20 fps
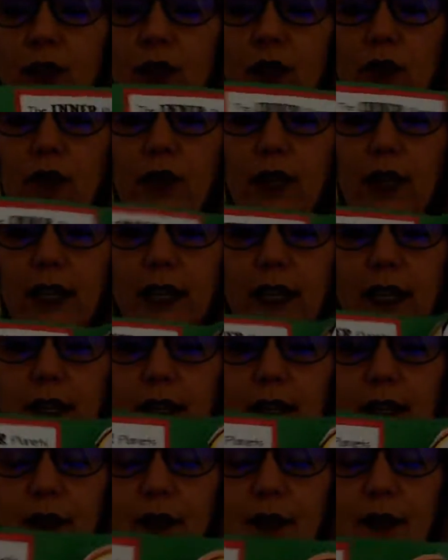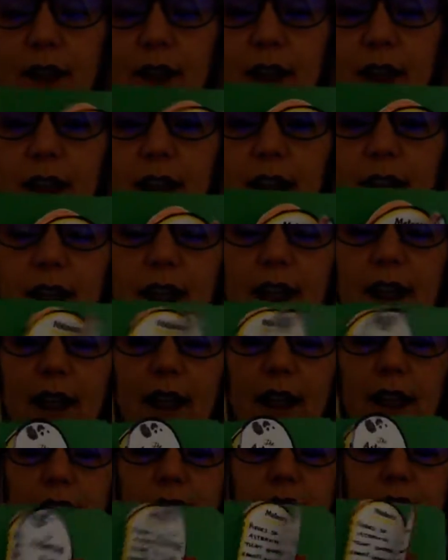over to here,
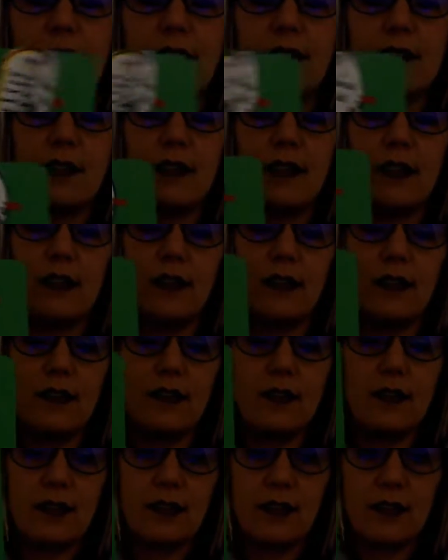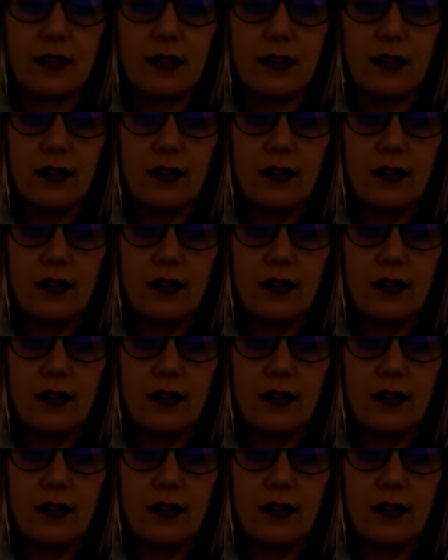This is